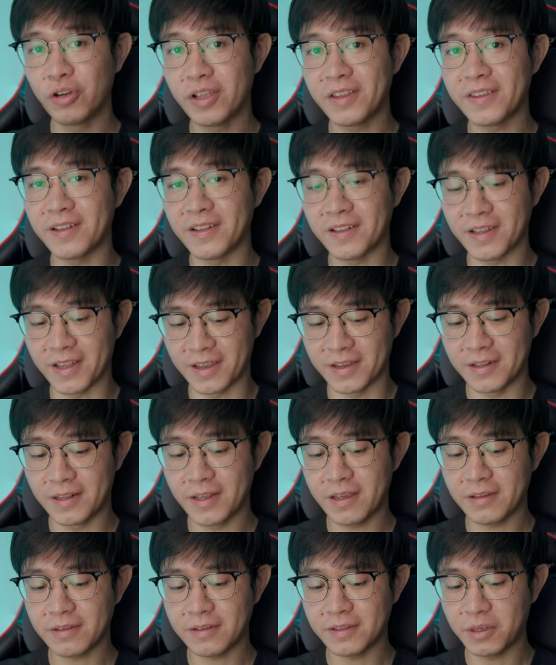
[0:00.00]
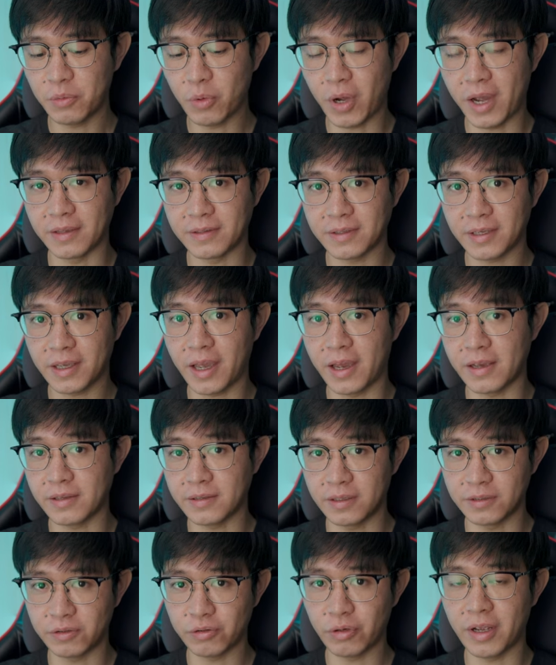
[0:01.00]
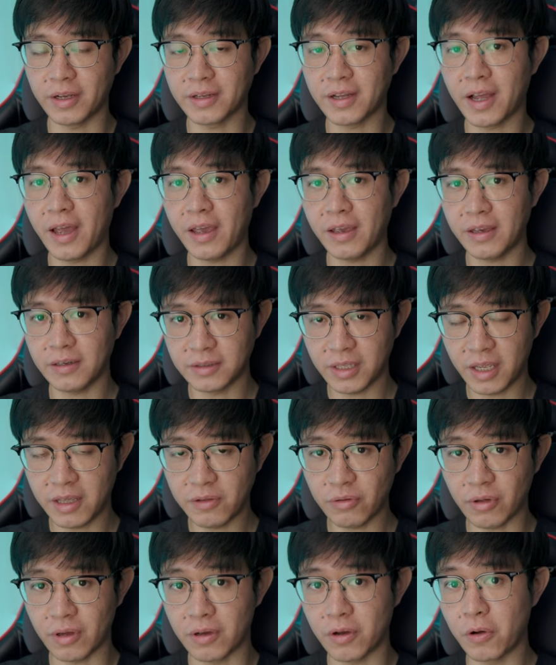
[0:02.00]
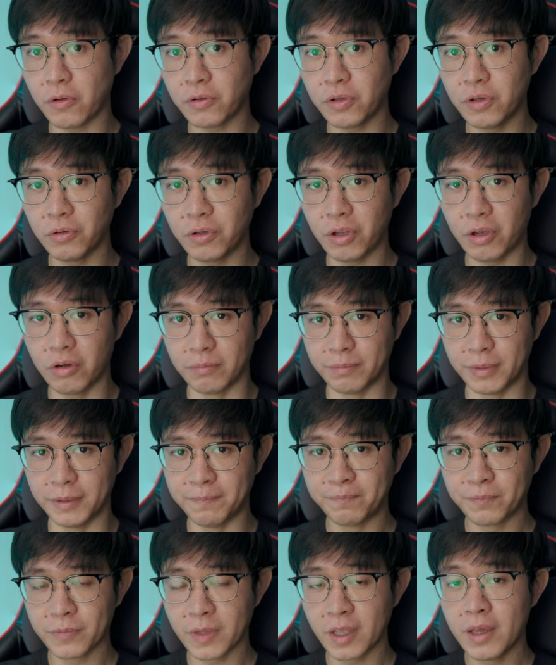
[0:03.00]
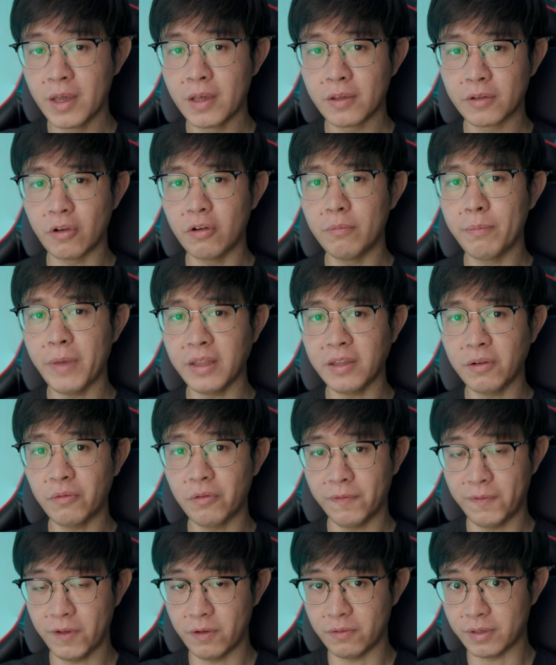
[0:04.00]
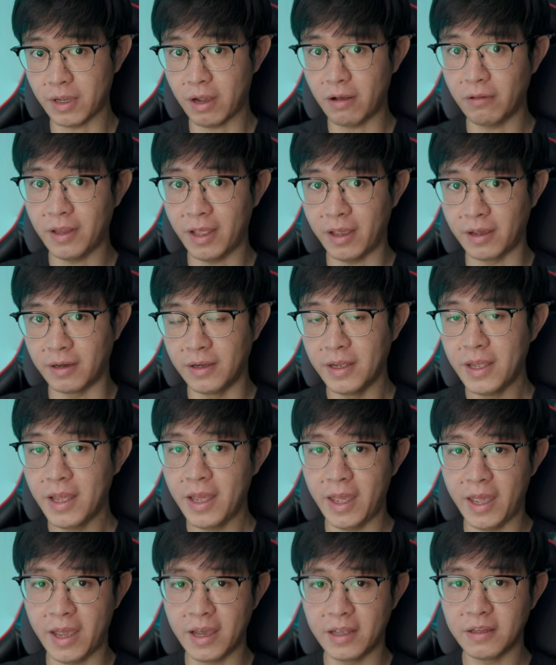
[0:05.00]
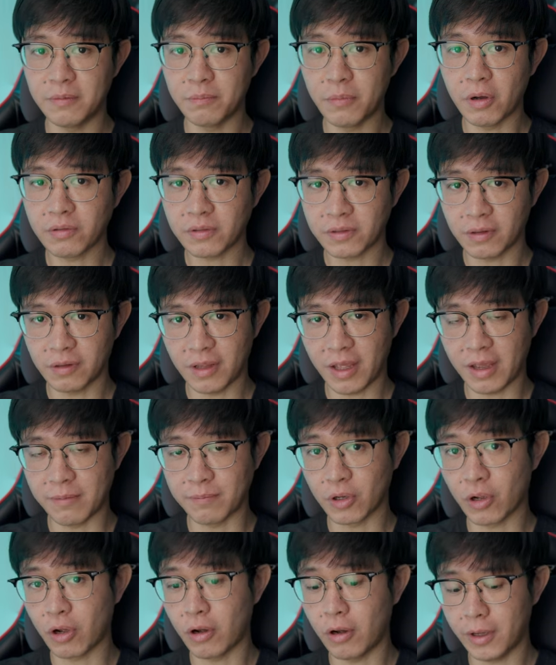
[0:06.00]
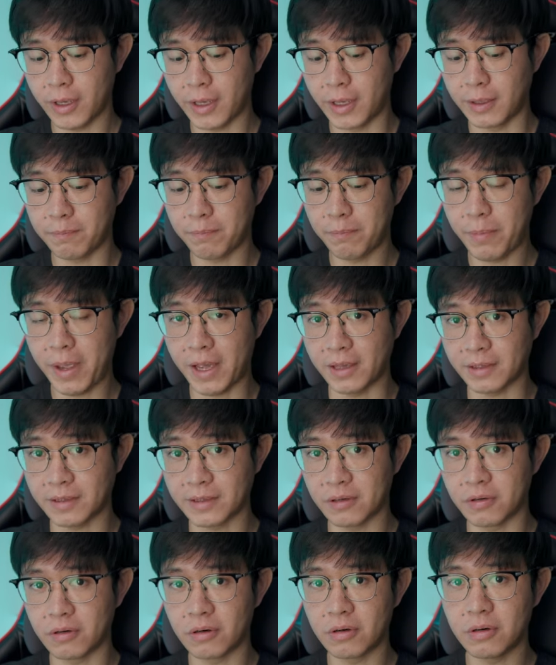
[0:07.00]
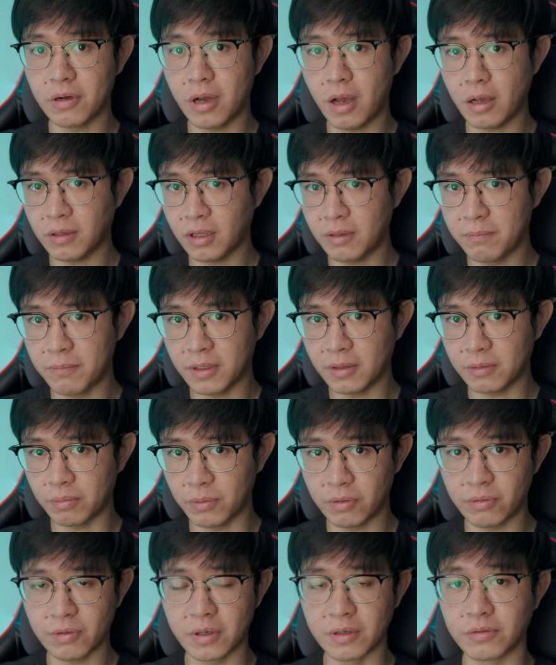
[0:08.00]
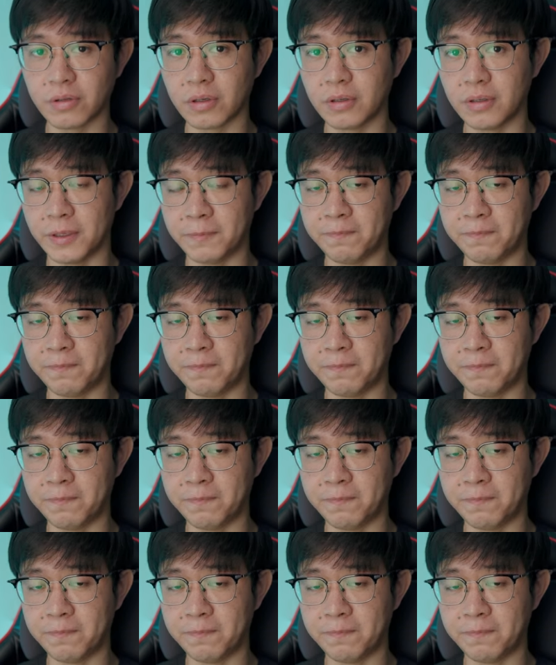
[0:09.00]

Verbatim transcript: Recently, this device has attracted high attention on YouTube. So many reviews out there, and most of them call it best or RTME switch controller.